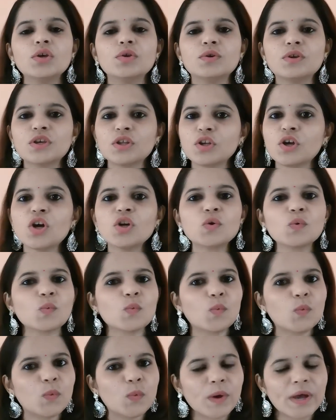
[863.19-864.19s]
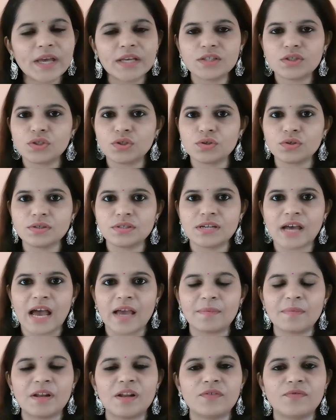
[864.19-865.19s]
You cannot waste your
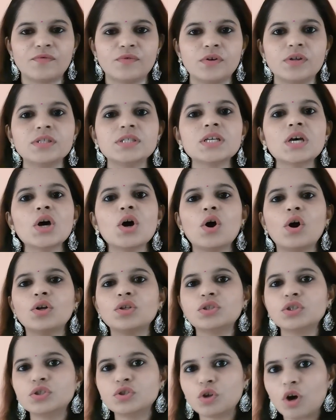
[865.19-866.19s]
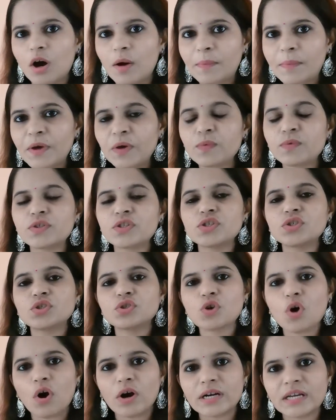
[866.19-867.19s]
time and efforts on the topic which
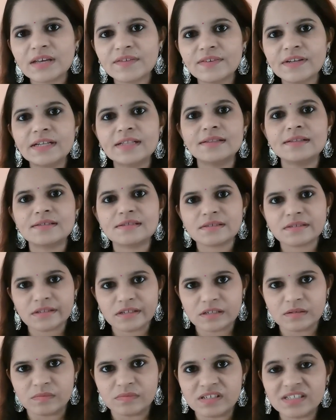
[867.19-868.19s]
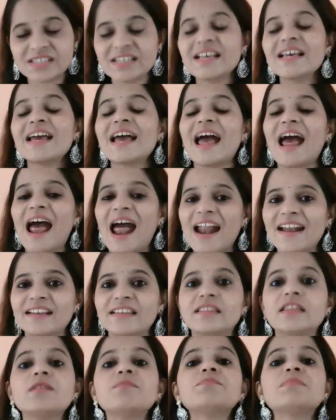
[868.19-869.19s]
is not even in the syllabus
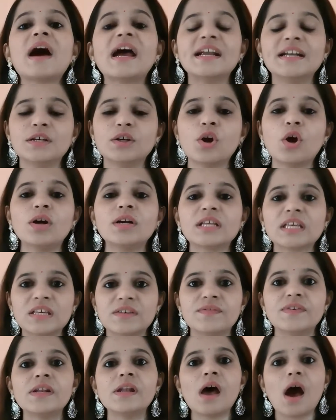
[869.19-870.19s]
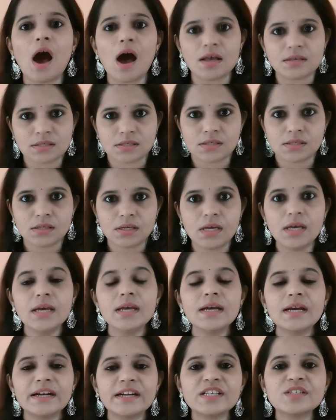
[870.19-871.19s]
and they might not even ask.
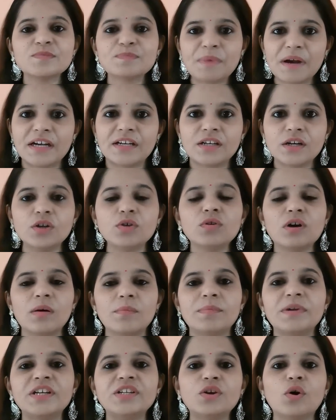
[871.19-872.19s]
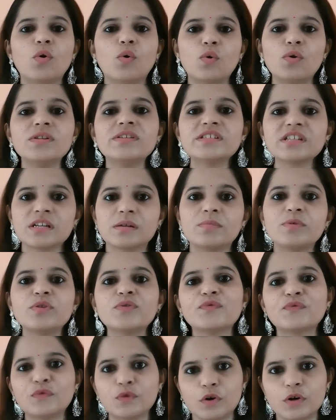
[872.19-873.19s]
It is better to complete the whole
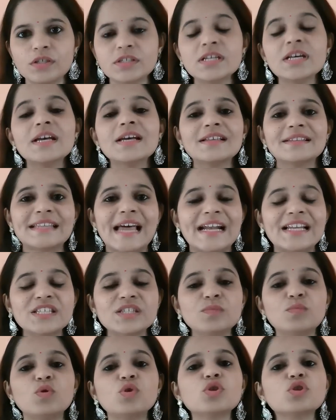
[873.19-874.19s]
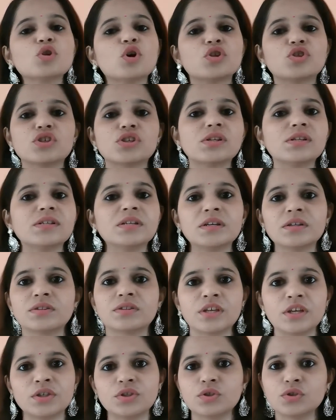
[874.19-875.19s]
syllabus first. That is the most logical
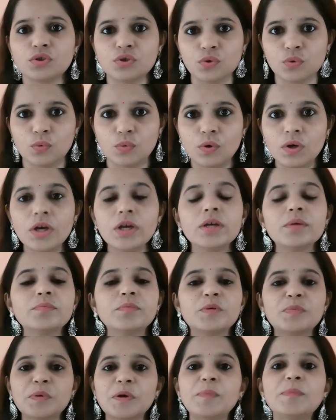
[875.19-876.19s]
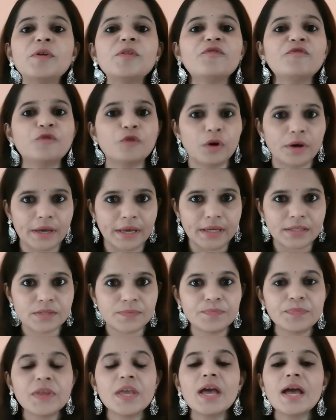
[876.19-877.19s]
thing to do. But people
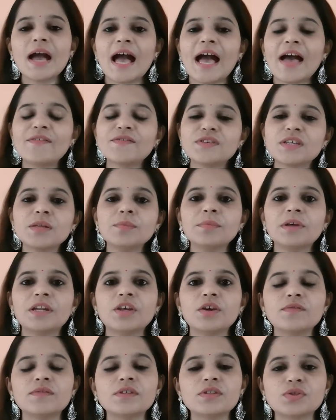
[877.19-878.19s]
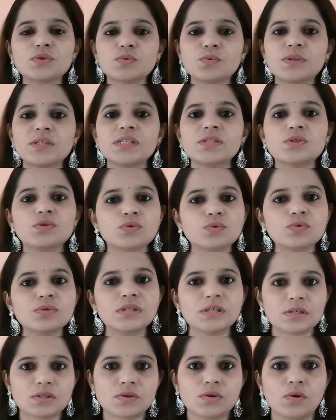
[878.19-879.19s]
forget. I've seen many of the students
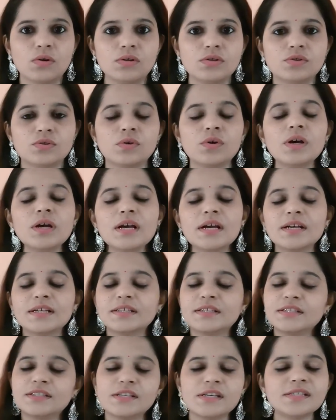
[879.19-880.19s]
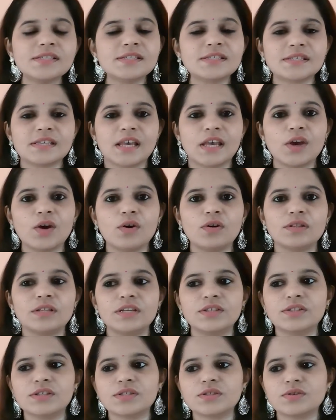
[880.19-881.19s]
do this also. They just say, or
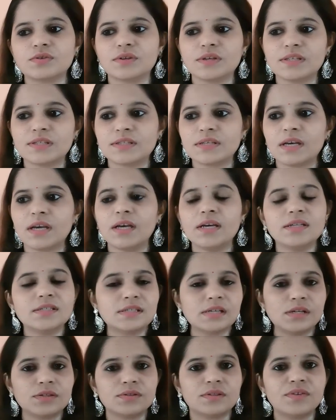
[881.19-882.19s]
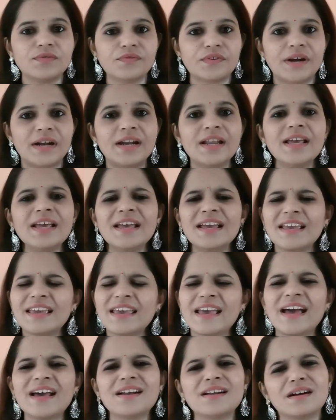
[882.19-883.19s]
they just, you can say, tell the
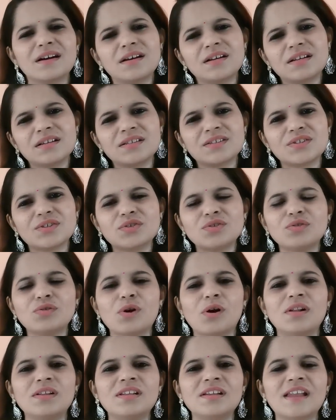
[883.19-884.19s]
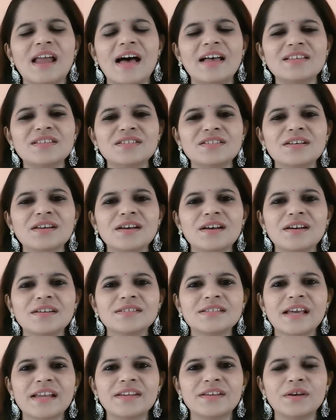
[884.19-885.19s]
friend, "Kya, solve the
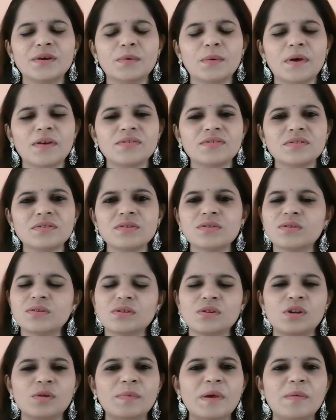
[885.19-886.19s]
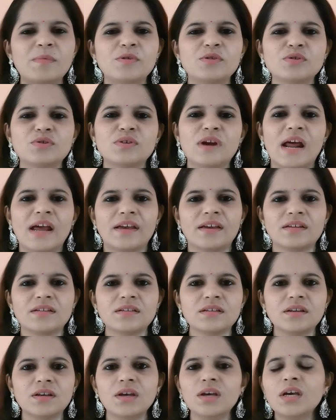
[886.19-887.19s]
last 10-year questions, you'll be able to
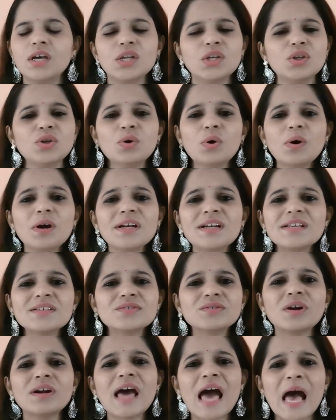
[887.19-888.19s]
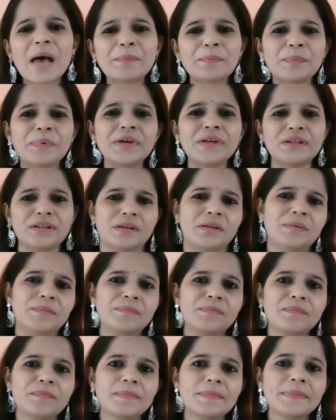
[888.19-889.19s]
crack it." No, it does not
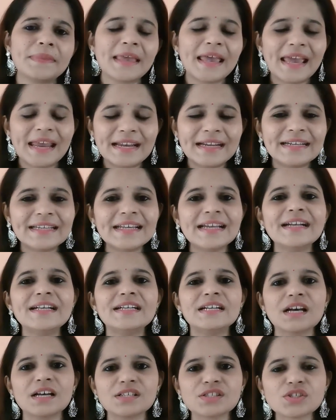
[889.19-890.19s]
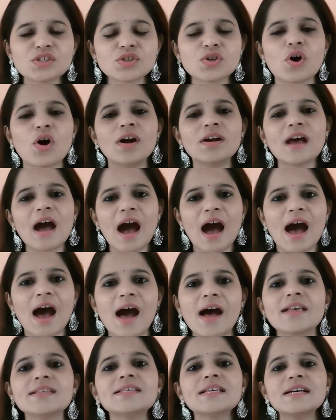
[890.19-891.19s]
happen. NTA does not
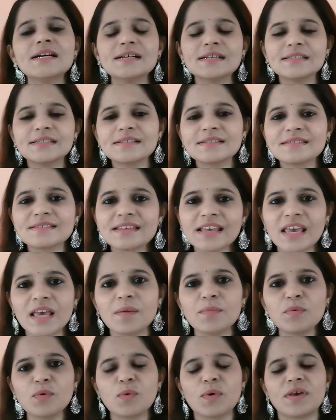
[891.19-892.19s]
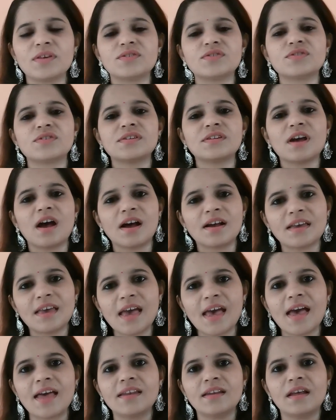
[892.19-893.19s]
ask the same question
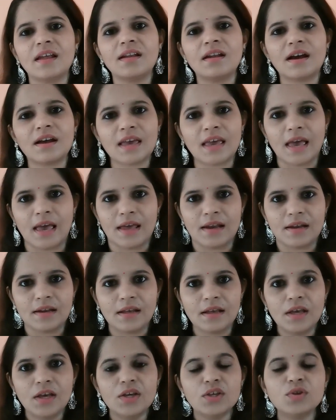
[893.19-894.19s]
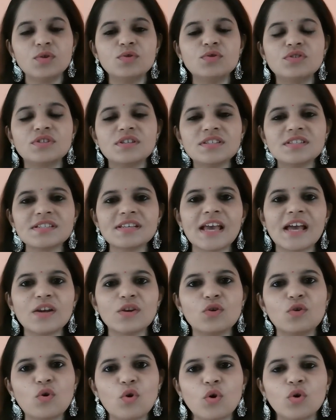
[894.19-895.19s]
again and again. You just
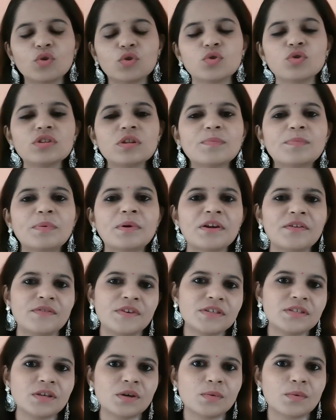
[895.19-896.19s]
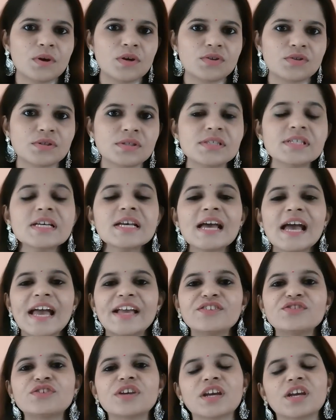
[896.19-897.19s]
can go through the previous year questions
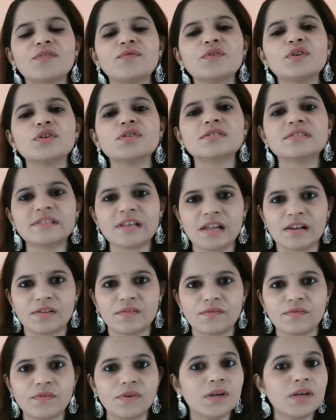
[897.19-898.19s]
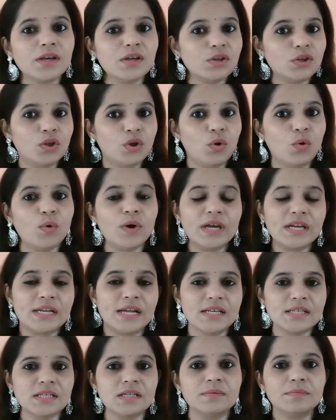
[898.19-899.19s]
and check it for yourself. No, it
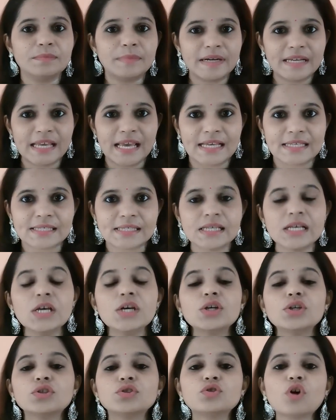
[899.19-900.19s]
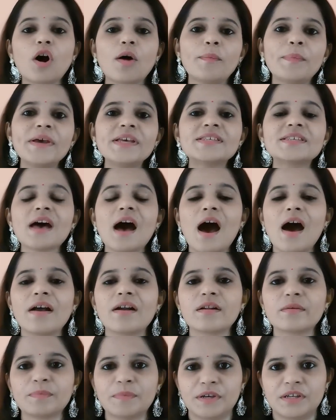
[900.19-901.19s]
doesn't. But yes, topics
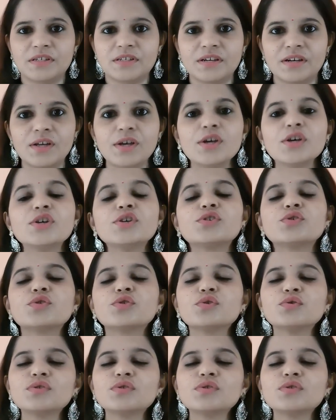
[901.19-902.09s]
are repeated. So